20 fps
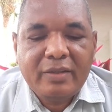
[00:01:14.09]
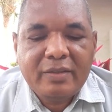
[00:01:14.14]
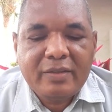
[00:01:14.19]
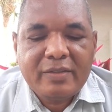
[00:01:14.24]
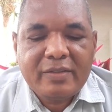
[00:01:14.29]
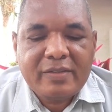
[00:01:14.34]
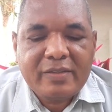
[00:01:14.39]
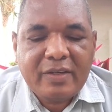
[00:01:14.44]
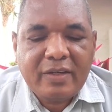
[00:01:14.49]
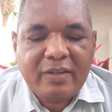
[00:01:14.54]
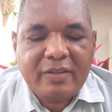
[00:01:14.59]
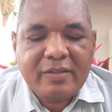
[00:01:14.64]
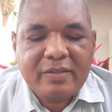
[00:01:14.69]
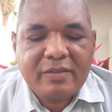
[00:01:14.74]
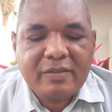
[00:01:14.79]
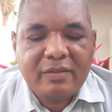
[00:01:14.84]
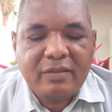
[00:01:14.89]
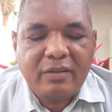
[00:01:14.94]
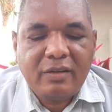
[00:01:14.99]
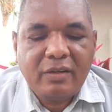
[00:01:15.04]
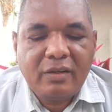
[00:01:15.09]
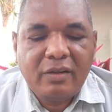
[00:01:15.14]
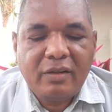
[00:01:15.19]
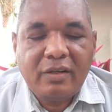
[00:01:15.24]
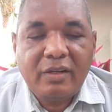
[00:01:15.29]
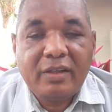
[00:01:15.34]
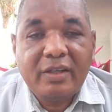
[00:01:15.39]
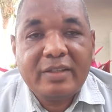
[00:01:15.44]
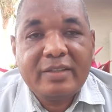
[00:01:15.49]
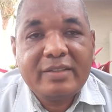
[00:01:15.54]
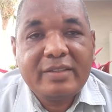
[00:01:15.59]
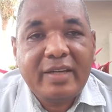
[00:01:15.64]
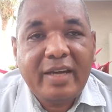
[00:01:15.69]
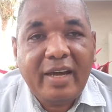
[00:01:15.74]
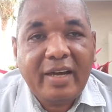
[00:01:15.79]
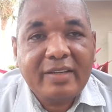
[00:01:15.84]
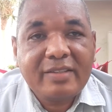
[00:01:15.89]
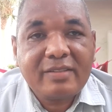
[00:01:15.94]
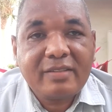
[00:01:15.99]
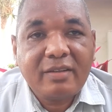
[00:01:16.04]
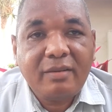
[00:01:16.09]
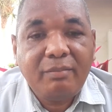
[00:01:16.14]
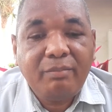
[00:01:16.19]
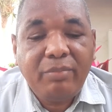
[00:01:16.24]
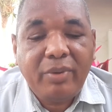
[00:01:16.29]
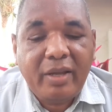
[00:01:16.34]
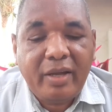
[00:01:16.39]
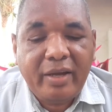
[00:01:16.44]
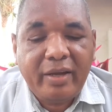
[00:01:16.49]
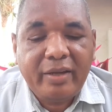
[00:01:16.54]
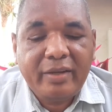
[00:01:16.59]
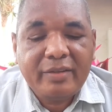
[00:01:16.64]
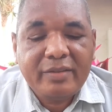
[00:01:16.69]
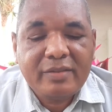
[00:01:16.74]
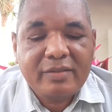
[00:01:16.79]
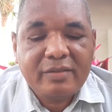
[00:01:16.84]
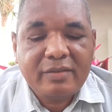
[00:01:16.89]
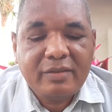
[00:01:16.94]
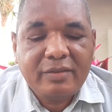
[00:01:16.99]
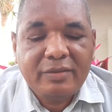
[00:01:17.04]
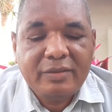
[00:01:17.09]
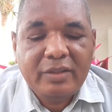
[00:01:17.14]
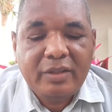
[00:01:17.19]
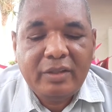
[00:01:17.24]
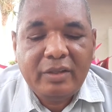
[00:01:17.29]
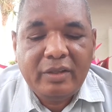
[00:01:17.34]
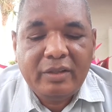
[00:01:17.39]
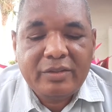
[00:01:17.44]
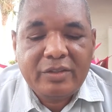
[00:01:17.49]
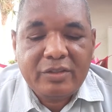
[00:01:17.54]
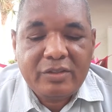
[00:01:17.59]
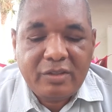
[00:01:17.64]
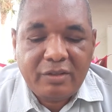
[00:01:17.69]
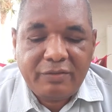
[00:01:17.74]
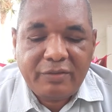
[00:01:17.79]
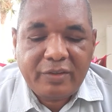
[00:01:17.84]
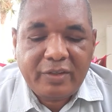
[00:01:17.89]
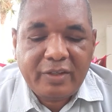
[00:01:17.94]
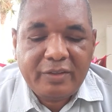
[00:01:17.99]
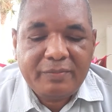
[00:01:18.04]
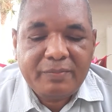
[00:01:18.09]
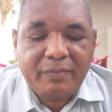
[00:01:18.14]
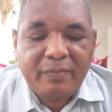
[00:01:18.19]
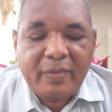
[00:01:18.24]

6, you're going to need a tax compliance certificate.